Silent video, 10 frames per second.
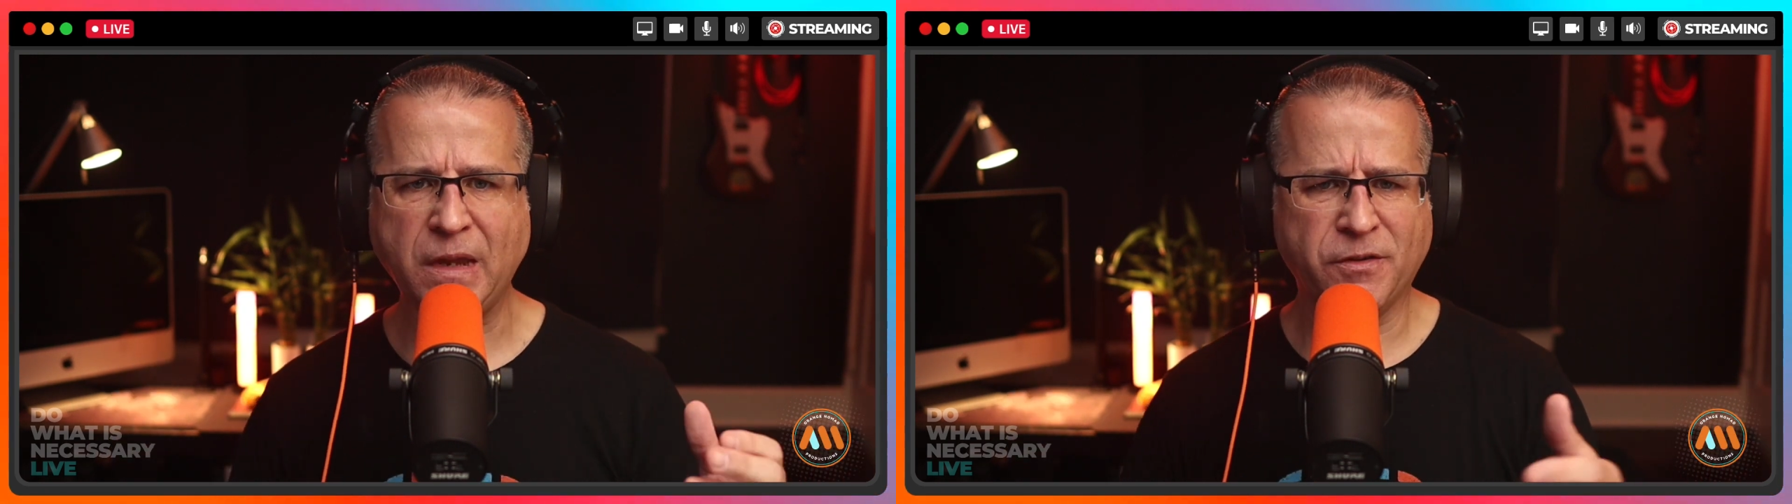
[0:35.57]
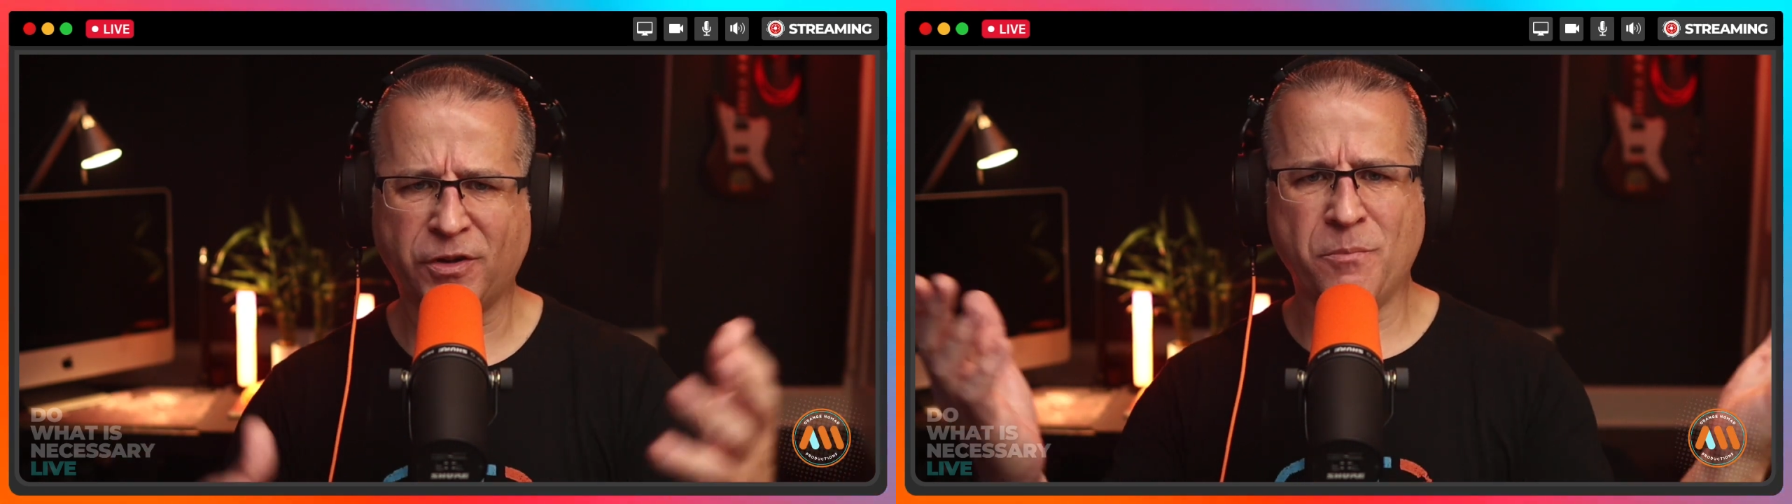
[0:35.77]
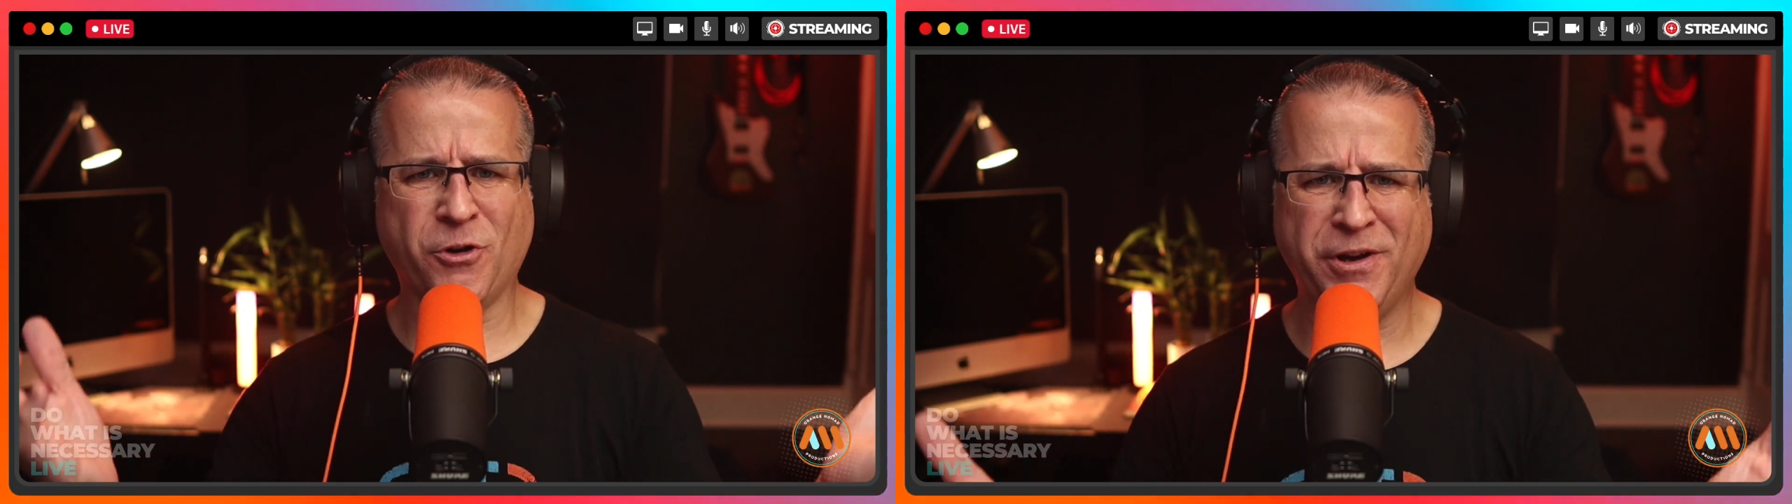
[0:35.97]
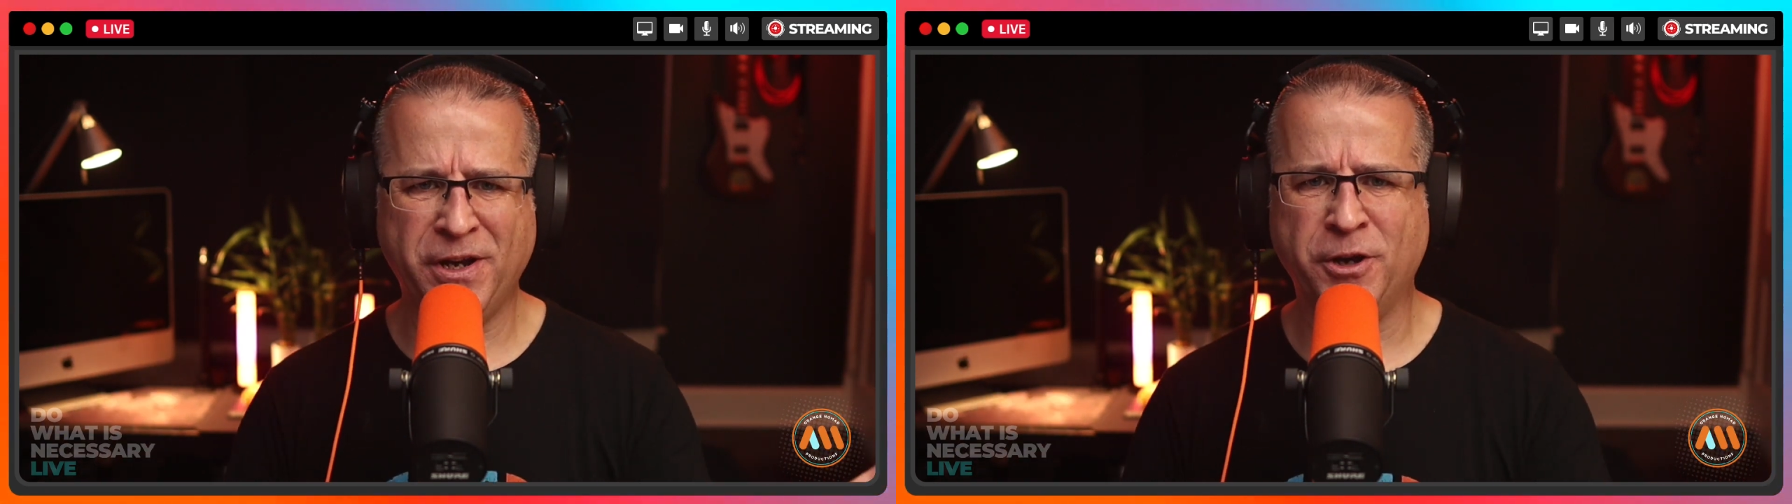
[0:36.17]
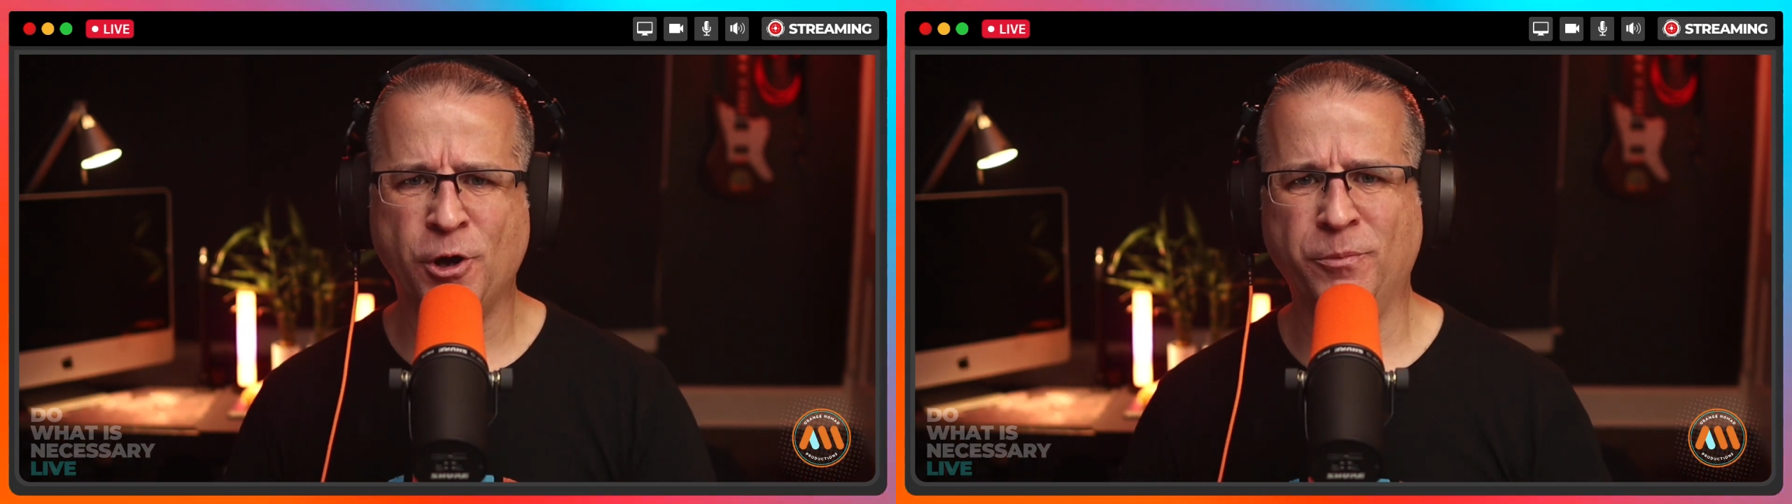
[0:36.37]
some are
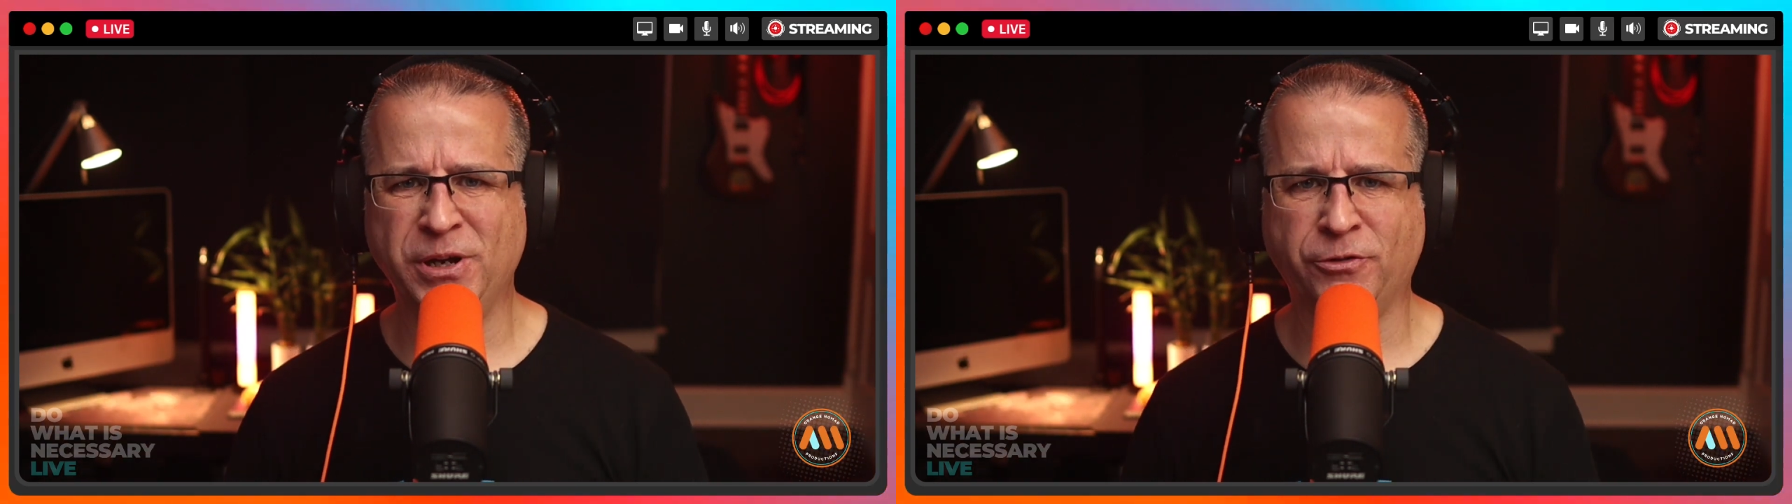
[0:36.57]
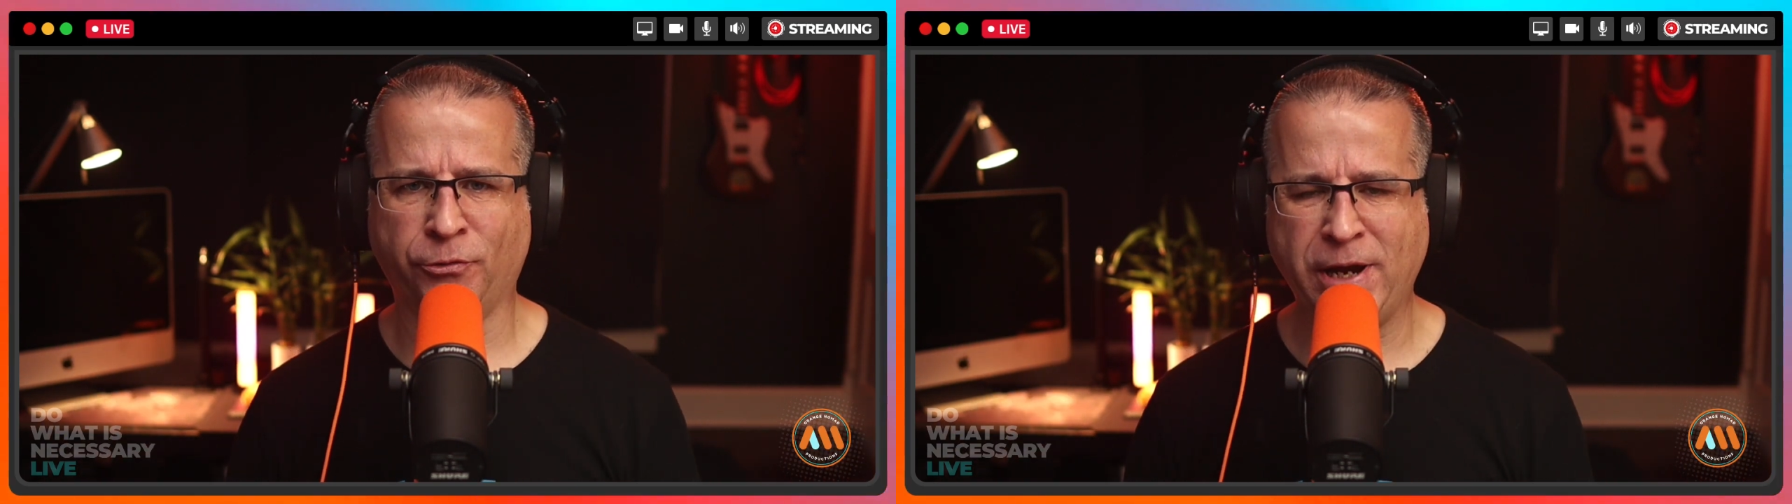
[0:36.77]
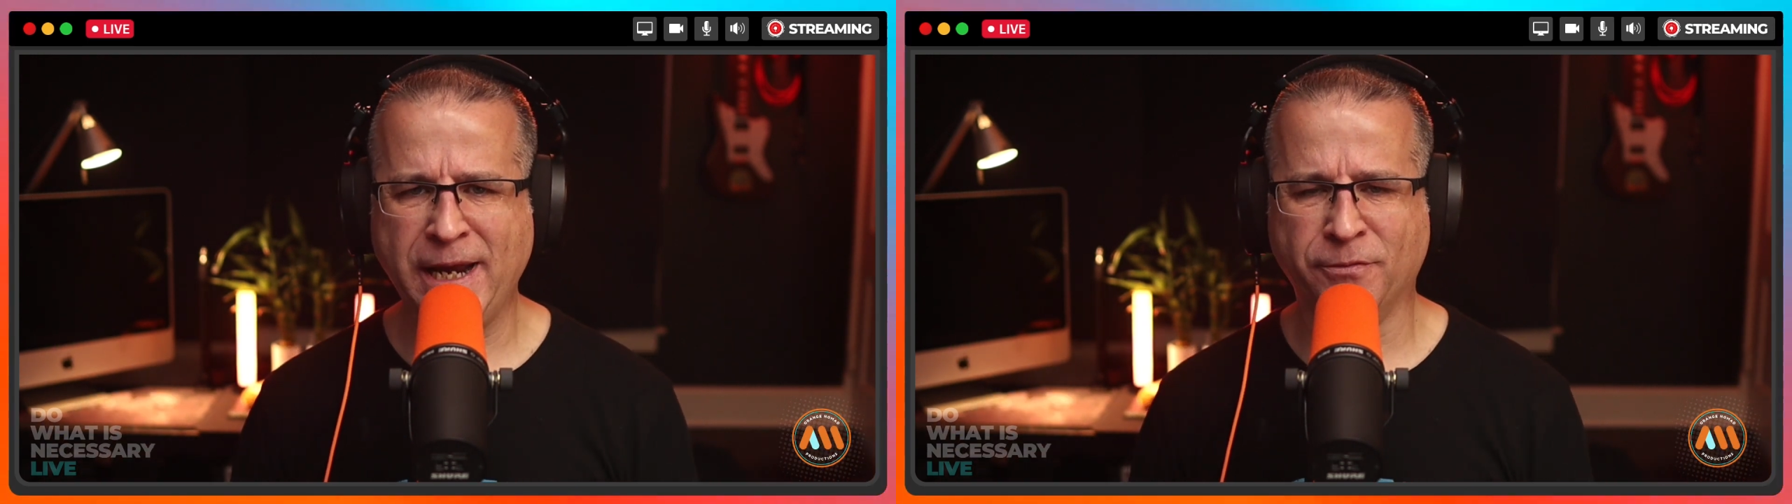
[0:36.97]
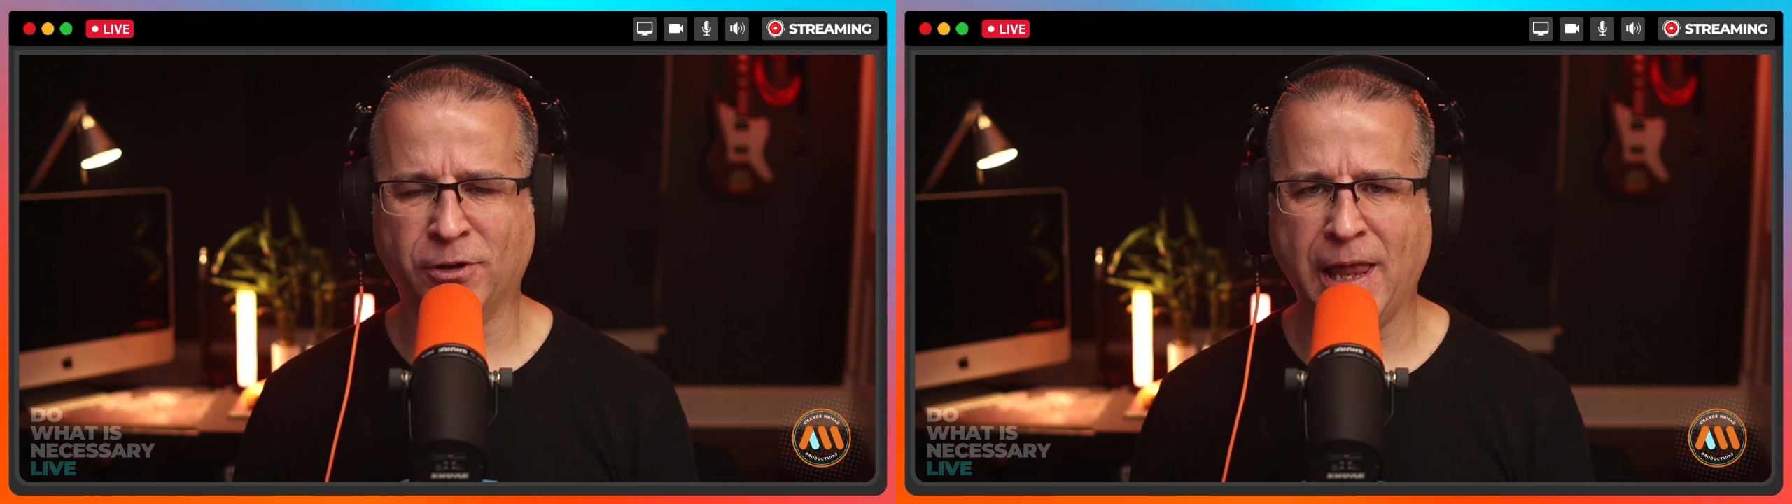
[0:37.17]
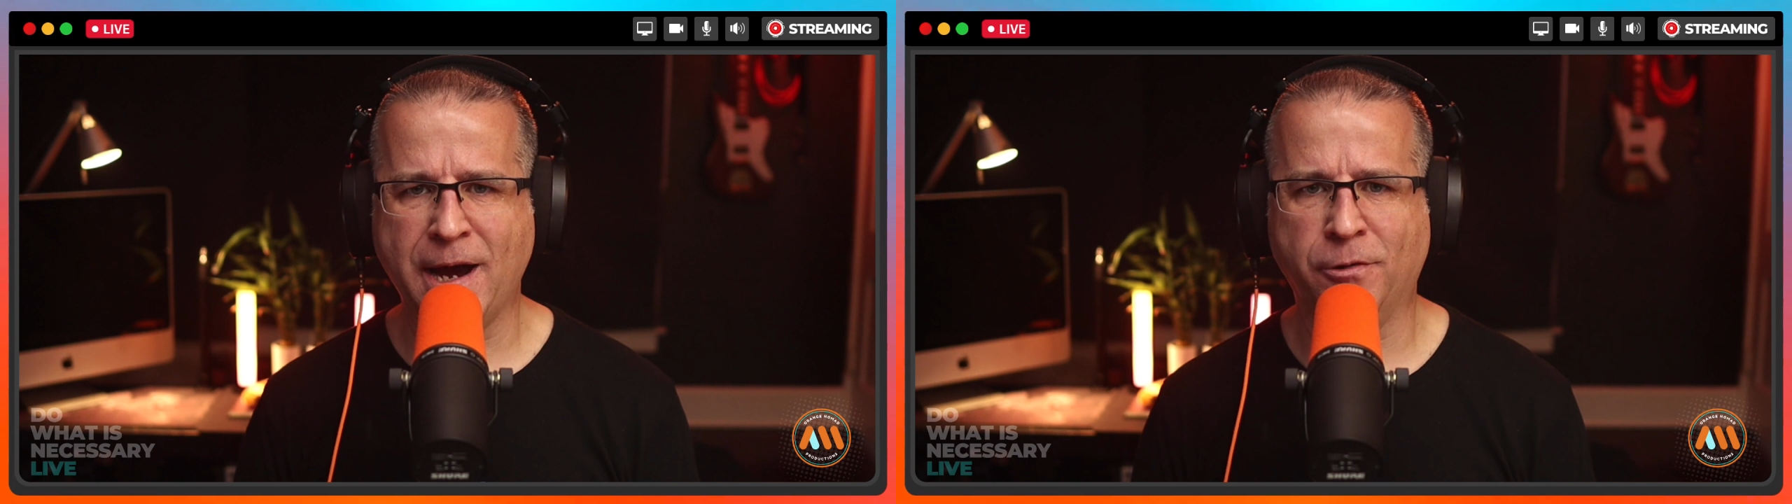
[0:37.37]
in Adobe Creative
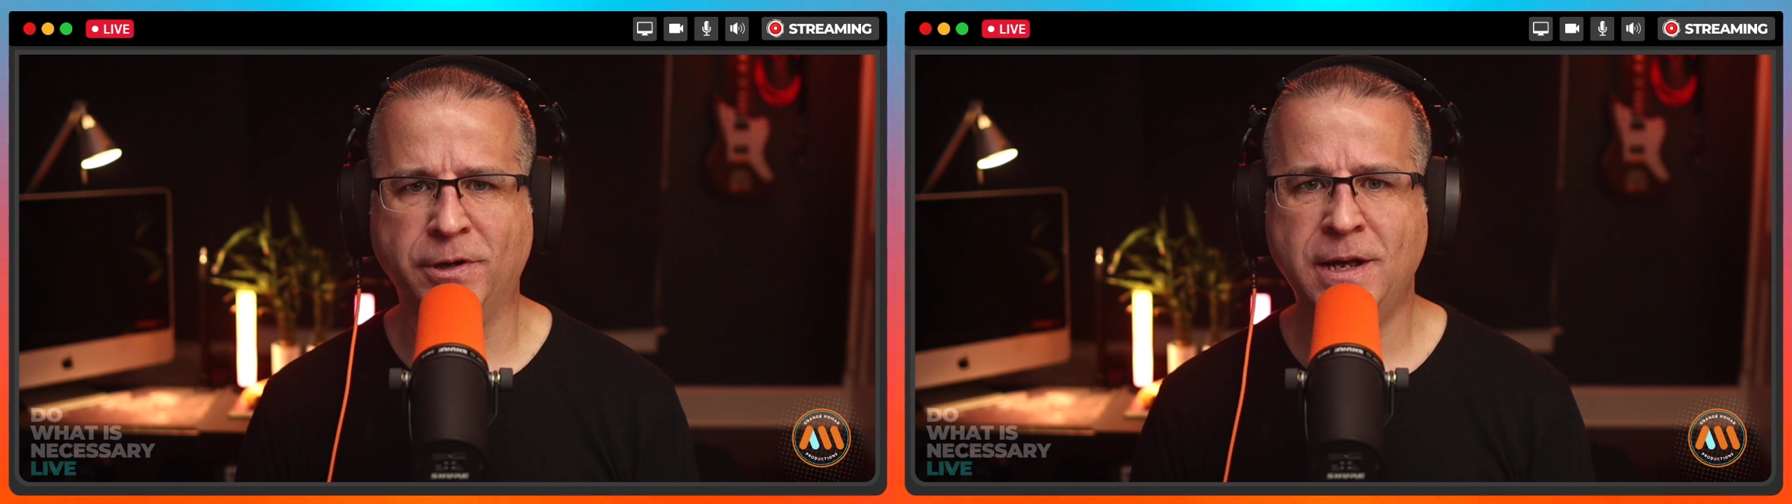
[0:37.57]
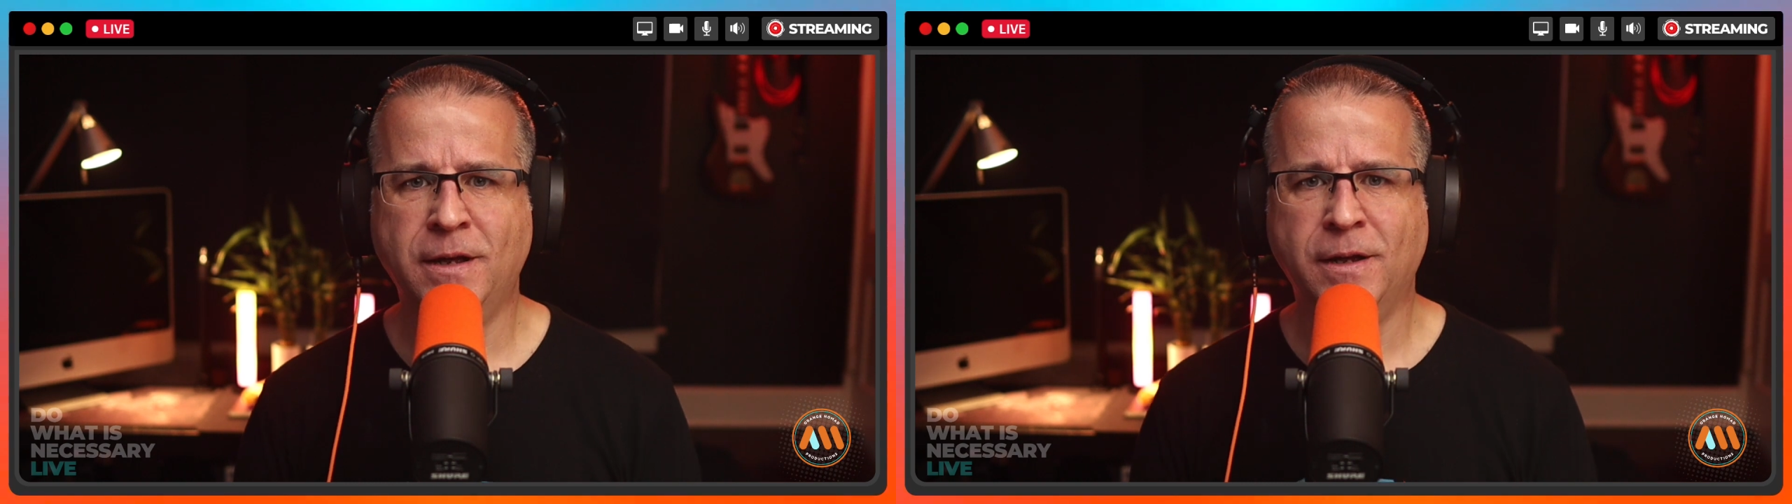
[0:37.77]
Cloud,